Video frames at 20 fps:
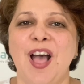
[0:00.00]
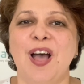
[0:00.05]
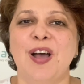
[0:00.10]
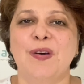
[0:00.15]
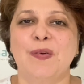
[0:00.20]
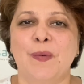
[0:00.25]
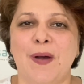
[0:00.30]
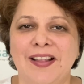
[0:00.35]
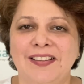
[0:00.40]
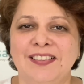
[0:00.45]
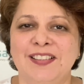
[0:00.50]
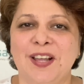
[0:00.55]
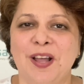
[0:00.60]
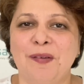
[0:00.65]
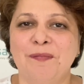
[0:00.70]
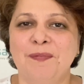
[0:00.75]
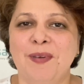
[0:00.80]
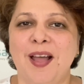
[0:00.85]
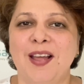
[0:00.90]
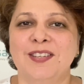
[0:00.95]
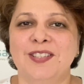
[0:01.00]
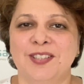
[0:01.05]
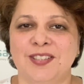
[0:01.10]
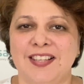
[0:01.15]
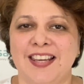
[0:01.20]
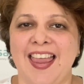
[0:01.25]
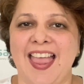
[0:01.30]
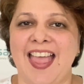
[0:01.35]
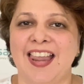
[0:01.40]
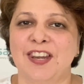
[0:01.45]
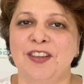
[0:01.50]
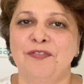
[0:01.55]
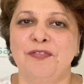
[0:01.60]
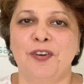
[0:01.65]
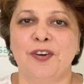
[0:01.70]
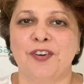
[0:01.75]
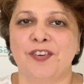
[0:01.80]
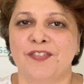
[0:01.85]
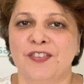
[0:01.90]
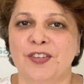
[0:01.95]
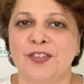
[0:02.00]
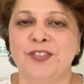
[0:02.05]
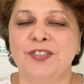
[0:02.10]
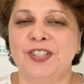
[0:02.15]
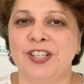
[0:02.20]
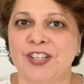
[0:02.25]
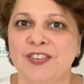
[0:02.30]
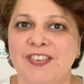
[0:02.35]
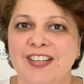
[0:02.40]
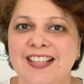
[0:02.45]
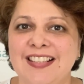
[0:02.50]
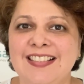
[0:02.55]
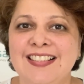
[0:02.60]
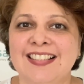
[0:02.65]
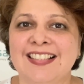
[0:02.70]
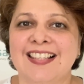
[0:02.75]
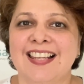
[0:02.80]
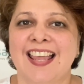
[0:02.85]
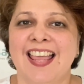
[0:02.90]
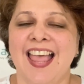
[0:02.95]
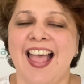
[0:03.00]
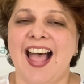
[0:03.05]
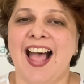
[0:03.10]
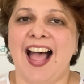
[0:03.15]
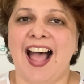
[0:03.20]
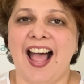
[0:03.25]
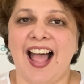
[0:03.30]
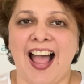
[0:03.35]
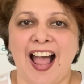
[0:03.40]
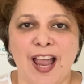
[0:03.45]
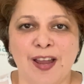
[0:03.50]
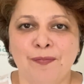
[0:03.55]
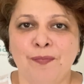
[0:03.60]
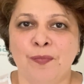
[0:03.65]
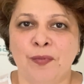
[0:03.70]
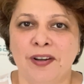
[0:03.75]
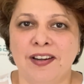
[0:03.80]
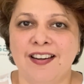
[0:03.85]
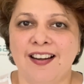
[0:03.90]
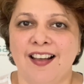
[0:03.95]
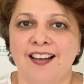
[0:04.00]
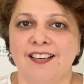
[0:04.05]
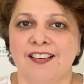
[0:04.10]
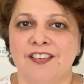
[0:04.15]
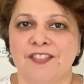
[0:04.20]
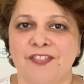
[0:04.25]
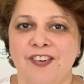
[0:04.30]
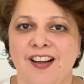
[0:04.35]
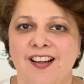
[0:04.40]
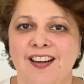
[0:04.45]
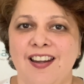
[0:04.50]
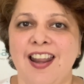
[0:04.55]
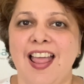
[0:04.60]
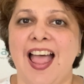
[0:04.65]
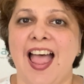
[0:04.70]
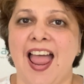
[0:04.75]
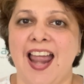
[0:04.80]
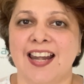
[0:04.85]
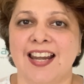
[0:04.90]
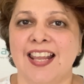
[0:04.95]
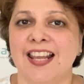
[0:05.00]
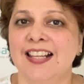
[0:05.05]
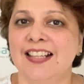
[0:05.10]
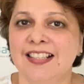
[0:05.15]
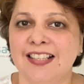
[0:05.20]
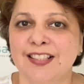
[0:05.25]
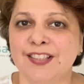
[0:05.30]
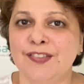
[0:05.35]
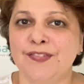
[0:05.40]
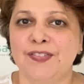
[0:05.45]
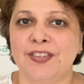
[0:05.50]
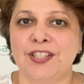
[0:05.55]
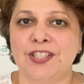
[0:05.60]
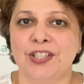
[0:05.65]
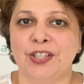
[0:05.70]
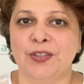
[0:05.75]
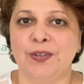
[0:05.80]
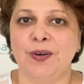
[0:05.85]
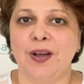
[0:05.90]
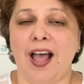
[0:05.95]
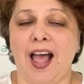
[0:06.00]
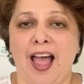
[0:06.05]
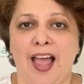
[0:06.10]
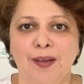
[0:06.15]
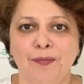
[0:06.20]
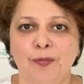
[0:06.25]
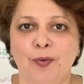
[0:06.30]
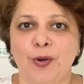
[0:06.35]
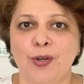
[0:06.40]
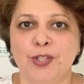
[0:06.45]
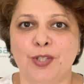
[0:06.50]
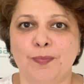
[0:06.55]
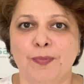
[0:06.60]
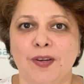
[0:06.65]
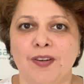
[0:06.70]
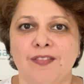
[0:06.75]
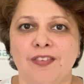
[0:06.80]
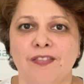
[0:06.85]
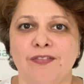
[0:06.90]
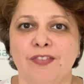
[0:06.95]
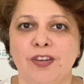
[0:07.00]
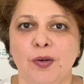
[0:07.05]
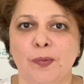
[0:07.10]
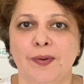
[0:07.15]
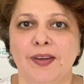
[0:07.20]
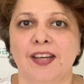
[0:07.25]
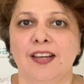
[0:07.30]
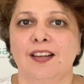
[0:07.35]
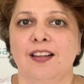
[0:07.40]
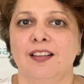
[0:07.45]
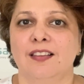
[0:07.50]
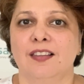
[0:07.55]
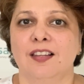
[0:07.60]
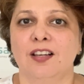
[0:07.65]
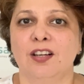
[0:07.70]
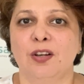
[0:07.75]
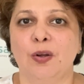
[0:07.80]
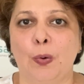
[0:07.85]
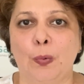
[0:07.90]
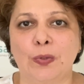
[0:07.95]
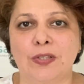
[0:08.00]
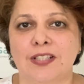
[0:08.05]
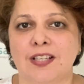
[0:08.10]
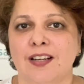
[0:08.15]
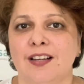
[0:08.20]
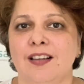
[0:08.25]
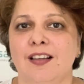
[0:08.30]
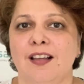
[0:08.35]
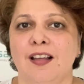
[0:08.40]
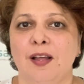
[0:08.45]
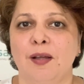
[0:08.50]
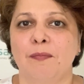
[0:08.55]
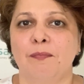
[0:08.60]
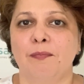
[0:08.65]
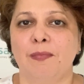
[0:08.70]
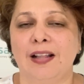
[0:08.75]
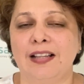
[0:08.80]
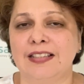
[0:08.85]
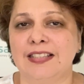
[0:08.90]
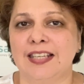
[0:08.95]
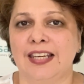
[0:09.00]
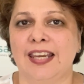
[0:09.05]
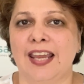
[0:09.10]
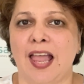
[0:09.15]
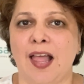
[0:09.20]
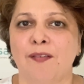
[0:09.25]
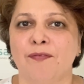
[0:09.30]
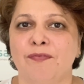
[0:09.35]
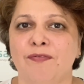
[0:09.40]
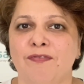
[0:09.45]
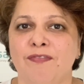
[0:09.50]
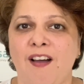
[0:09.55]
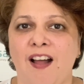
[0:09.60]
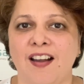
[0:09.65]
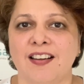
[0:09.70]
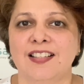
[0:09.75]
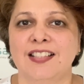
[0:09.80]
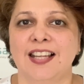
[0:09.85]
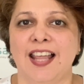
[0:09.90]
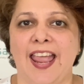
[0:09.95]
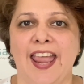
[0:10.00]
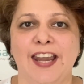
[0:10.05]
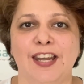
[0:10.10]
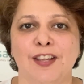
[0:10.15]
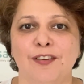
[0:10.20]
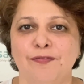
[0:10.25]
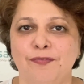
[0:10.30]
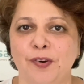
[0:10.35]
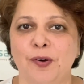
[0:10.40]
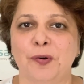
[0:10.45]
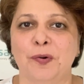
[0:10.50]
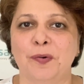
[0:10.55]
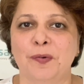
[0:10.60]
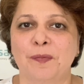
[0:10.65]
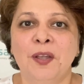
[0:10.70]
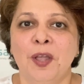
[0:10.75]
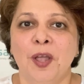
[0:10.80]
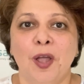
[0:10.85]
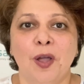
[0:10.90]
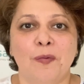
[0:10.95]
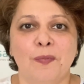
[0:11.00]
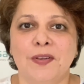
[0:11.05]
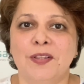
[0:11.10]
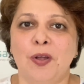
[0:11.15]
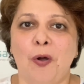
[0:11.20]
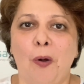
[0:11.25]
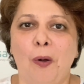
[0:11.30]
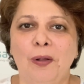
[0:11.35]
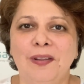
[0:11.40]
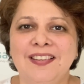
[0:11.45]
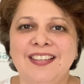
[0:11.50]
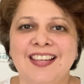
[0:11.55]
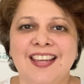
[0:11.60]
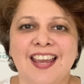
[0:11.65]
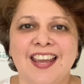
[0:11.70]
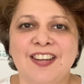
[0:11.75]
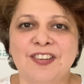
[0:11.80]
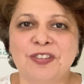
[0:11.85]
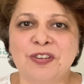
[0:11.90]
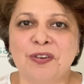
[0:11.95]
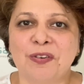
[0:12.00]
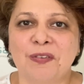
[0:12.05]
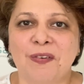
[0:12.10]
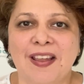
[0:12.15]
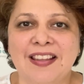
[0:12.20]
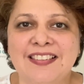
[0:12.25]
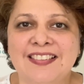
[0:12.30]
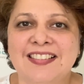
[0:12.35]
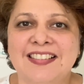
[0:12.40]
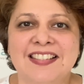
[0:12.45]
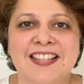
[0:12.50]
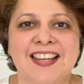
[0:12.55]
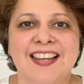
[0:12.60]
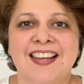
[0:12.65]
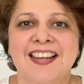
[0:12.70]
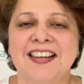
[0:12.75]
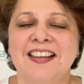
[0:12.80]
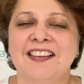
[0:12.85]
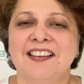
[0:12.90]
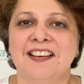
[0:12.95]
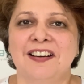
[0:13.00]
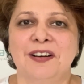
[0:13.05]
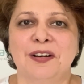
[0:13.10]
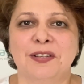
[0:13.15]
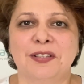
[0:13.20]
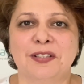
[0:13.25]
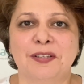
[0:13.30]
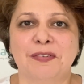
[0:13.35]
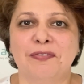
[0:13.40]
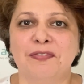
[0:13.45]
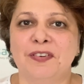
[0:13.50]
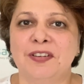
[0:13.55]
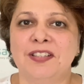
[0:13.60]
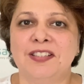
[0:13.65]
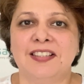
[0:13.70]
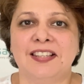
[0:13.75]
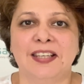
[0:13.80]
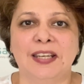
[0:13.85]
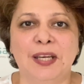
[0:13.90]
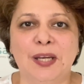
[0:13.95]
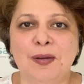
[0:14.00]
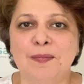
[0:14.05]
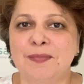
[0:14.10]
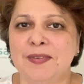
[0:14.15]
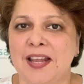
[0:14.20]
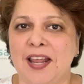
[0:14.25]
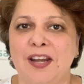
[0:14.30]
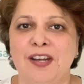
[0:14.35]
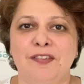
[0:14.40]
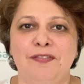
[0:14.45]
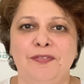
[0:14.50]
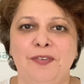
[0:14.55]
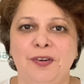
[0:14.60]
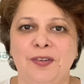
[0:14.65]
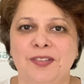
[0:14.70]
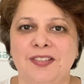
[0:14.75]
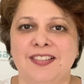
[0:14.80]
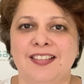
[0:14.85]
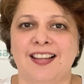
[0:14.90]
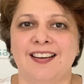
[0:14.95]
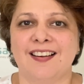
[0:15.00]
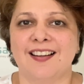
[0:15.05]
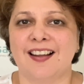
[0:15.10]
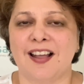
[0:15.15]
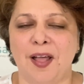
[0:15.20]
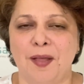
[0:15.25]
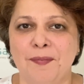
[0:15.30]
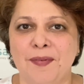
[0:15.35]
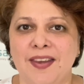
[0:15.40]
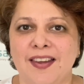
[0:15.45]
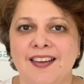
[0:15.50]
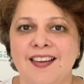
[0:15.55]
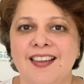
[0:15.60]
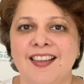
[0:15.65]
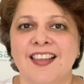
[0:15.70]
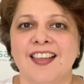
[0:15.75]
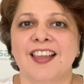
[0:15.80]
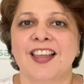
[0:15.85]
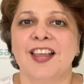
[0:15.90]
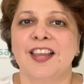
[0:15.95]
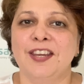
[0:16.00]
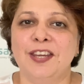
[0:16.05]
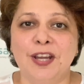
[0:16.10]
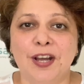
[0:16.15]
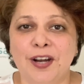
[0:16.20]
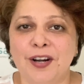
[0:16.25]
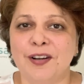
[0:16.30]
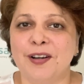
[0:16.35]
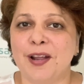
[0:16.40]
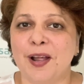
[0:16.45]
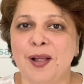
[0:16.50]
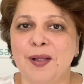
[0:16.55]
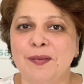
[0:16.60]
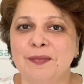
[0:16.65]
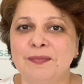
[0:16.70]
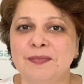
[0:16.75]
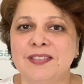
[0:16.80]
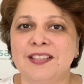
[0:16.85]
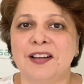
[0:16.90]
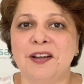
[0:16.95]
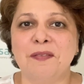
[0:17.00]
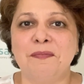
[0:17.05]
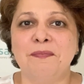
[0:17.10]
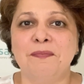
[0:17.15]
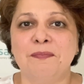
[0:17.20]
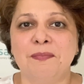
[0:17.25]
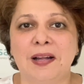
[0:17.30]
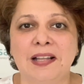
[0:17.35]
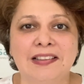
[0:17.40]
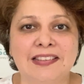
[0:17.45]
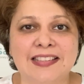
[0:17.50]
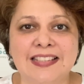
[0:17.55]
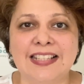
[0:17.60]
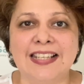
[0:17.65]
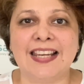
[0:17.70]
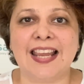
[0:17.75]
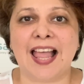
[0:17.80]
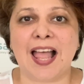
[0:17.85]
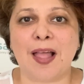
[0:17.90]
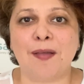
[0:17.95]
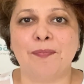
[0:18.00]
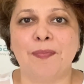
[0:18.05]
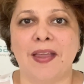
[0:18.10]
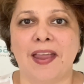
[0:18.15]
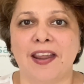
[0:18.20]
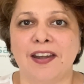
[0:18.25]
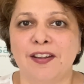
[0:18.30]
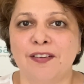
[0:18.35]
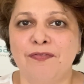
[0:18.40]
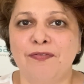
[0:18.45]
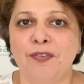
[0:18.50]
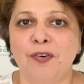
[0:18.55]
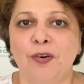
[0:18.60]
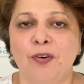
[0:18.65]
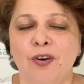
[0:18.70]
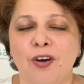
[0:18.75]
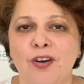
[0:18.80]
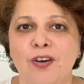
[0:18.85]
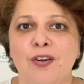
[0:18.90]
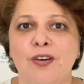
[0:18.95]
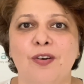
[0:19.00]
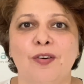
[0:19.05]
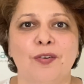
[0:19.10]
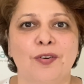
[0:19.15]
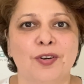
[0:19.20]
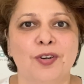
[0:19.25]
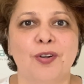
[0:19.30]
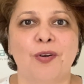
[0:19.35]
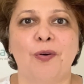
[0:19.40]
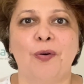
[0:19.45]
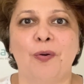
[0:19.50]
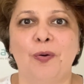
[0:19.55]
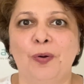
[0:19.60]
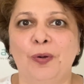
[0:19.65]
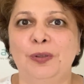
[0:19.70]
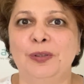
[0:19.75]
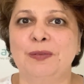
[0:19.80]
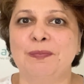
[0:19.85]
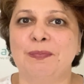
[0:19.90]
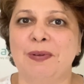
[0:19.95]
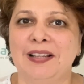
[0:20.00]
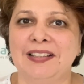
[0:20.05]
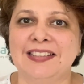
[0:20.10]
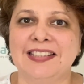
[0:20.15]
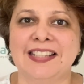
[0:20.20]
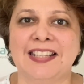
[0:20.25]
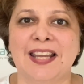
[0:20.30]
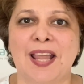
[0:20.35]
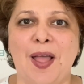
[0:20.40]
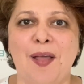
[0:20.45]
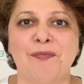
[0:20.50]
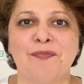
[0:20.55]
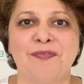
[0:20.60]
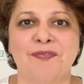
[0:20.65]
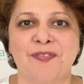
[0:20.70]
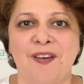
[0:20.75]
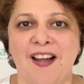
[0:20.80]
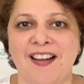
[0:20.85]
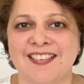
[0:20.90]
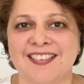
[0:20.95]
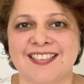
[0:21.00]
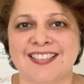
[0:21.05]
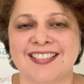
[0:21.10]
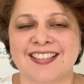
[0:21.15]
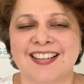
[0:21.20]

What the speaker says: Welcome to the NFO review series. I'm Rin Agarwal, and in this video, I'm going to be reviewing the Kotak Multicap Fund NFO. With all the interesting different themed NFOs that are coming, here comes a multi-cap NFO, a good old multi-cap fund.